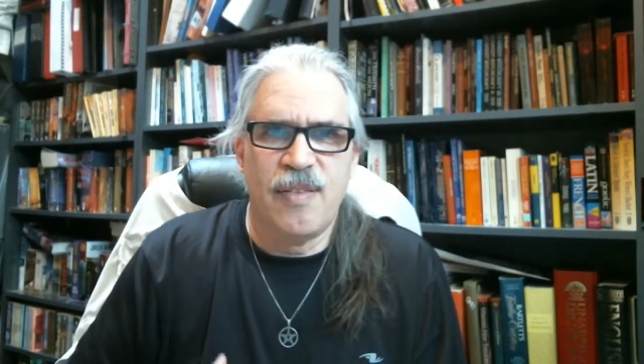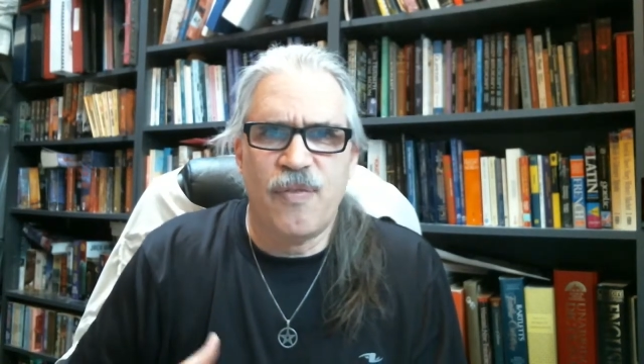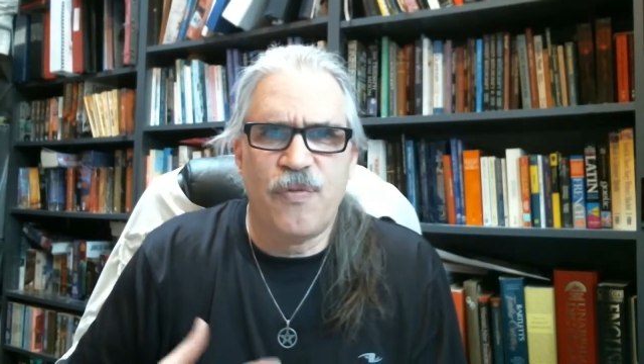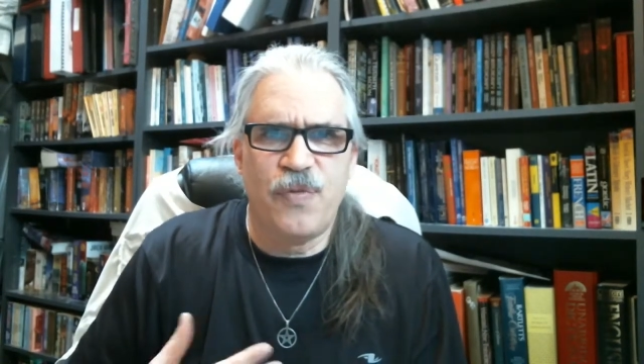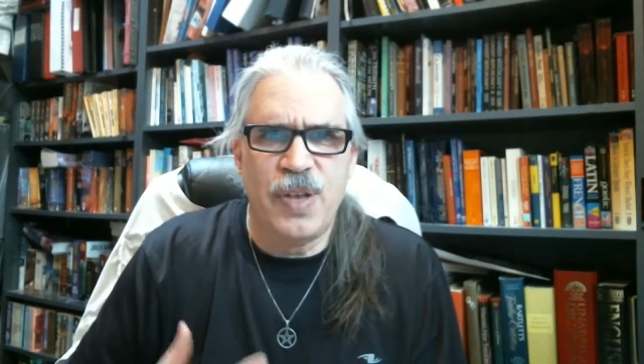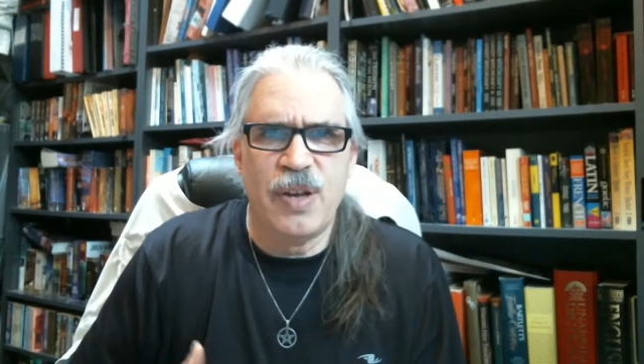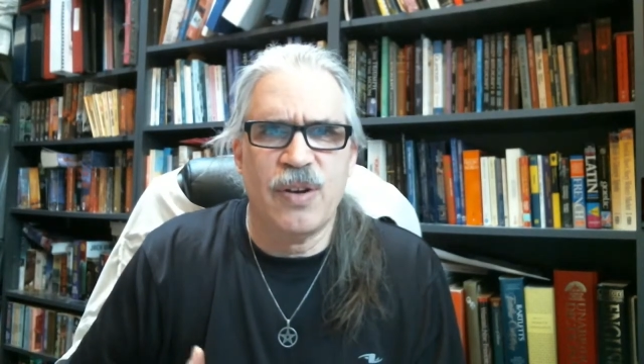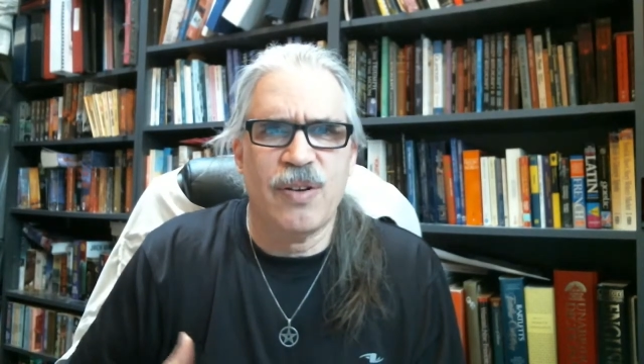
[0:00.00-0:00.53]

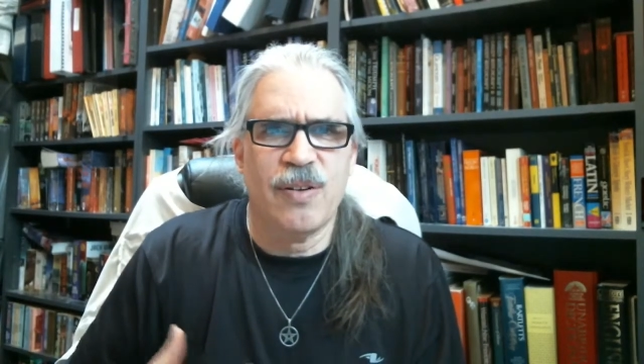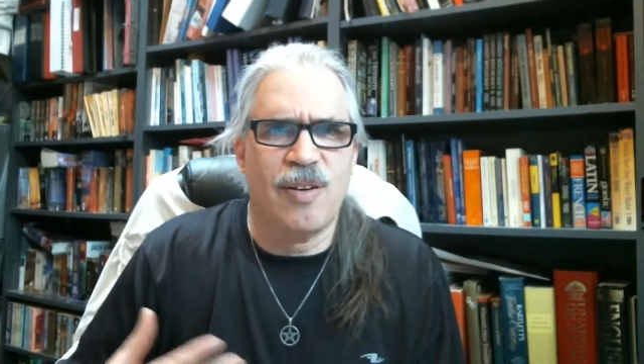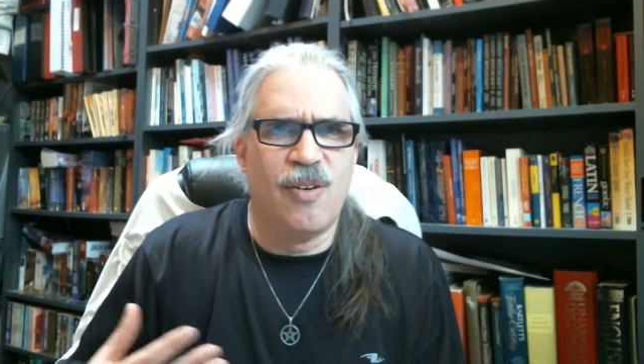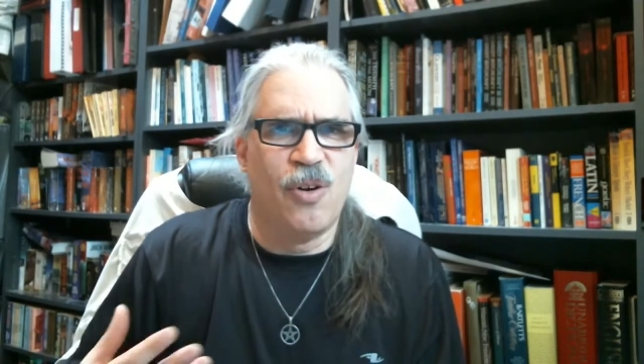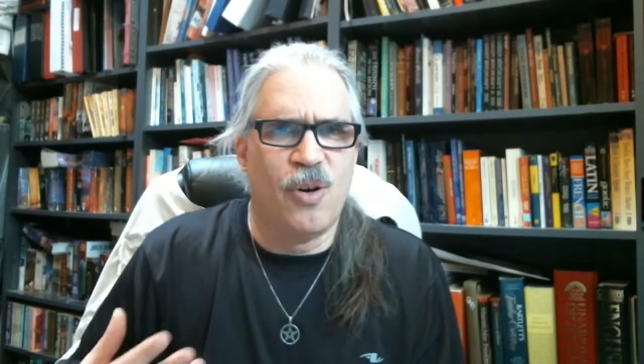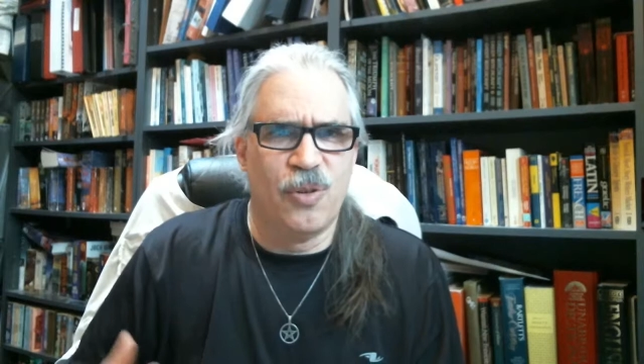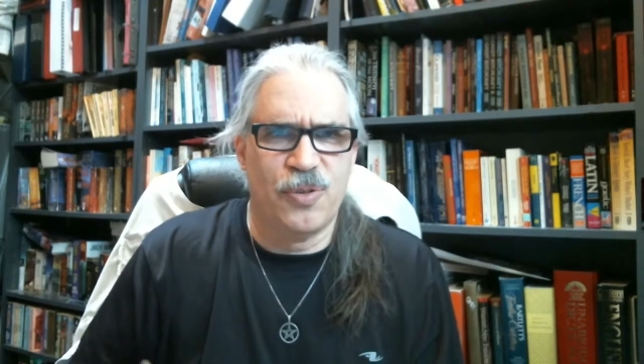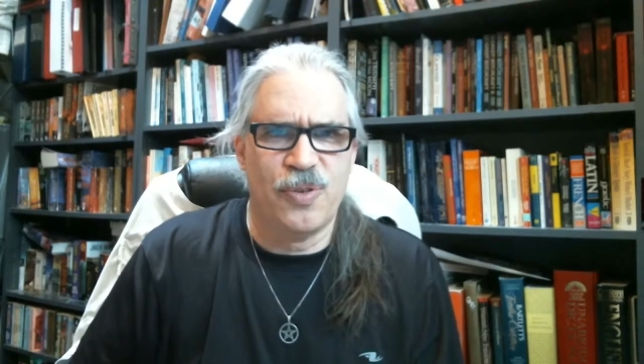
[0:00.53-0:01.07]
Fear
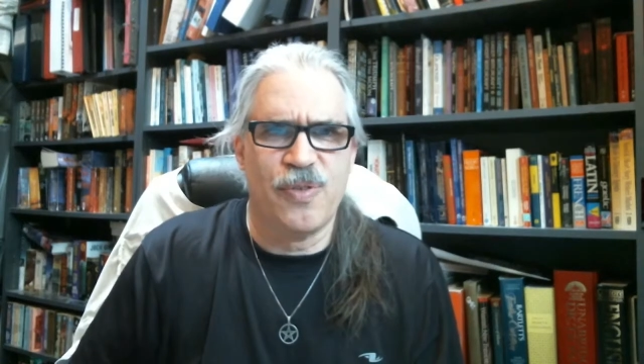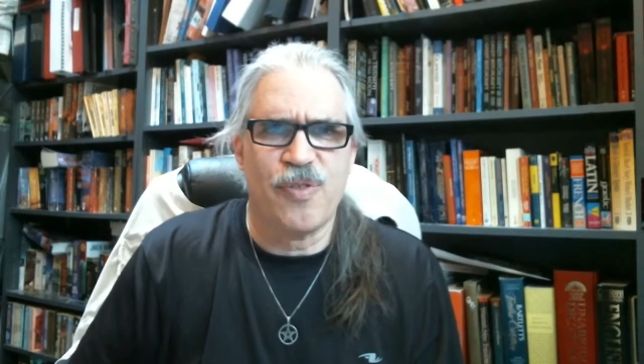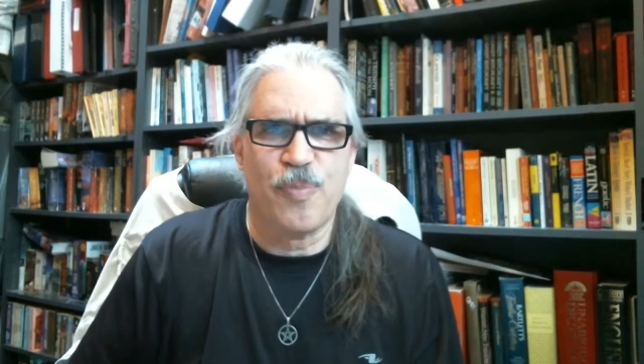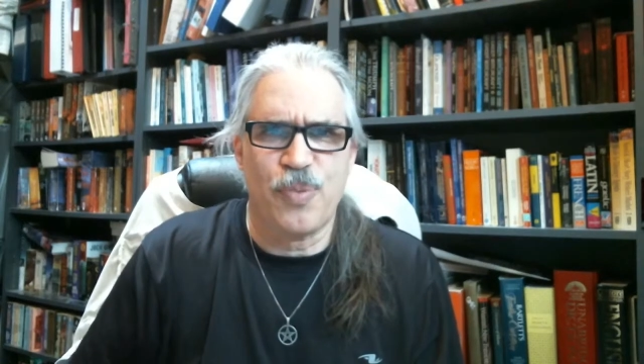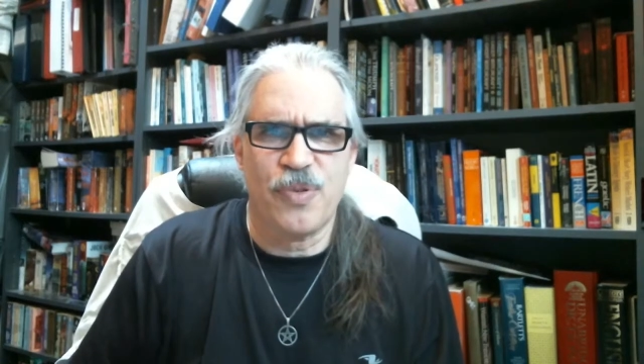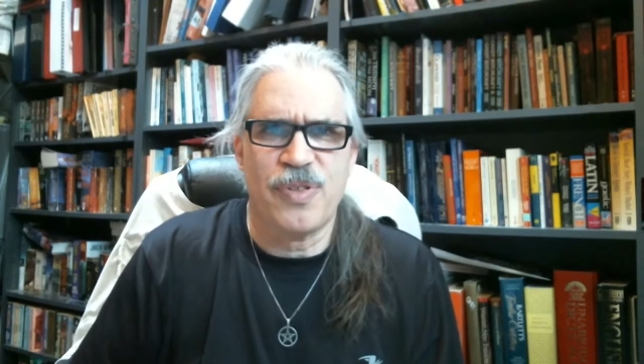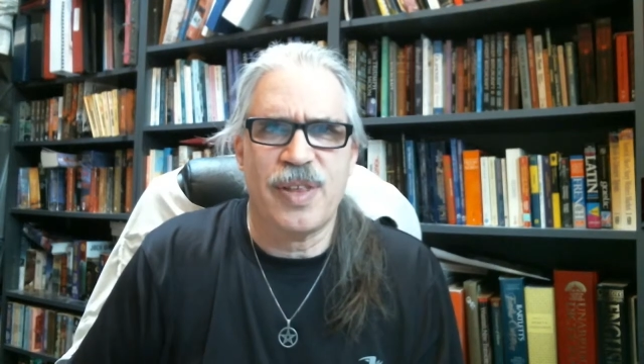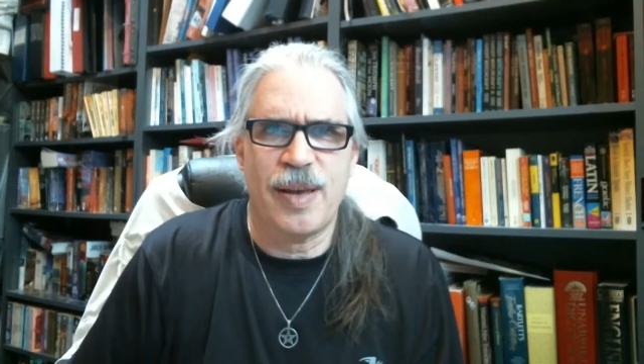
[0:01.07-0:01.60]
alters
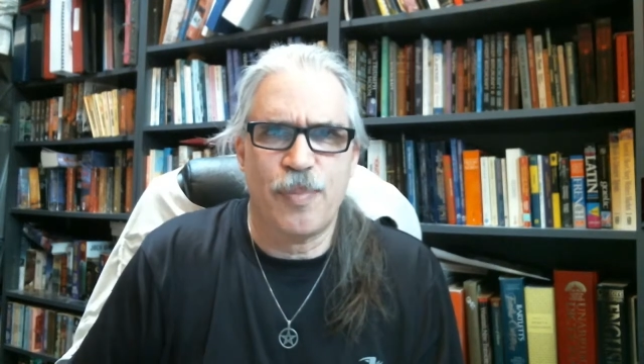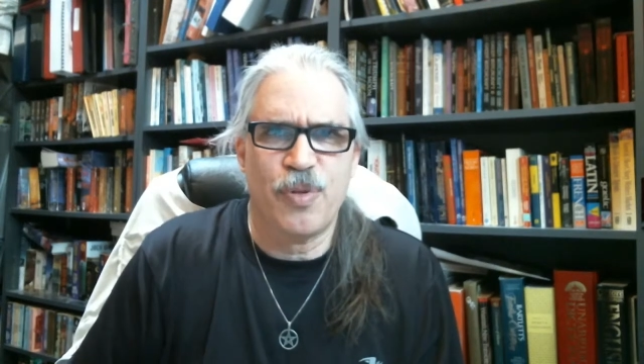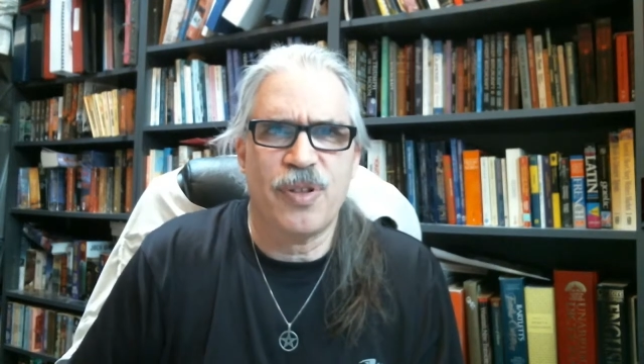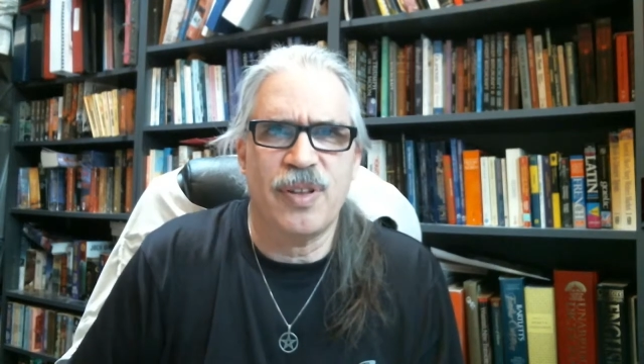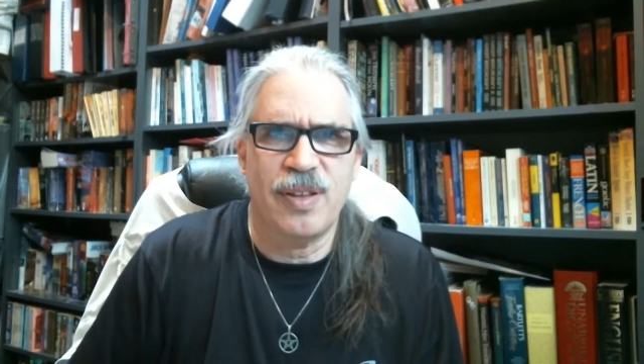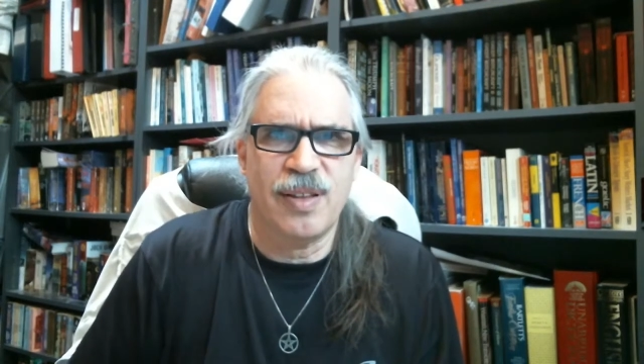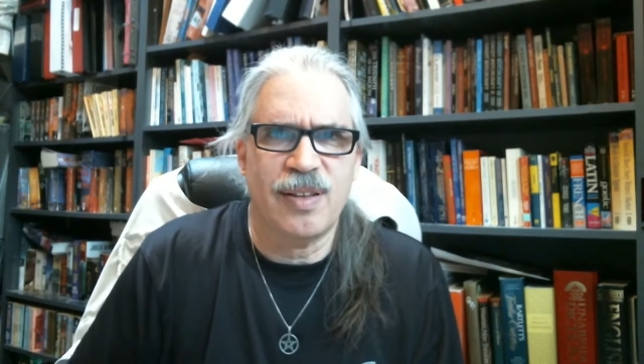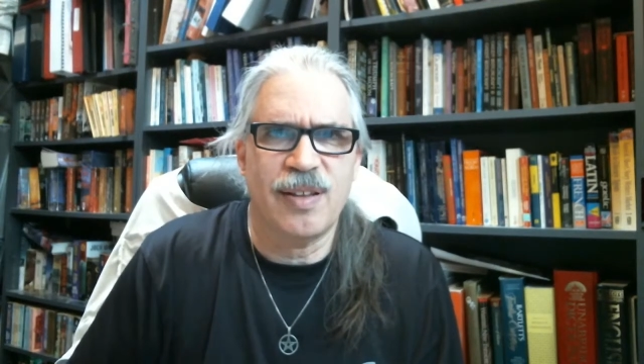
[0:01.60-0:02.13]

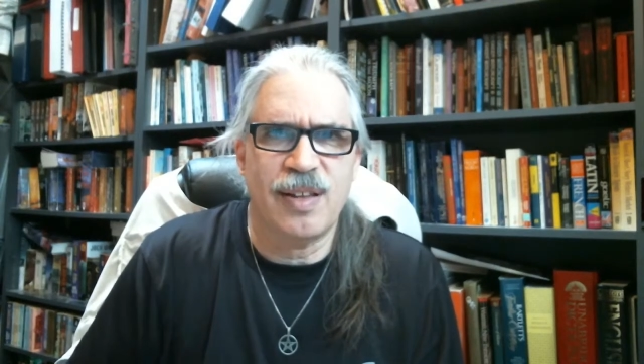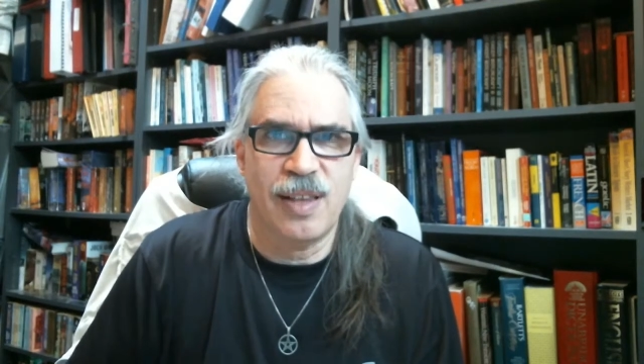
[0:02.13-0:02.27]
perception,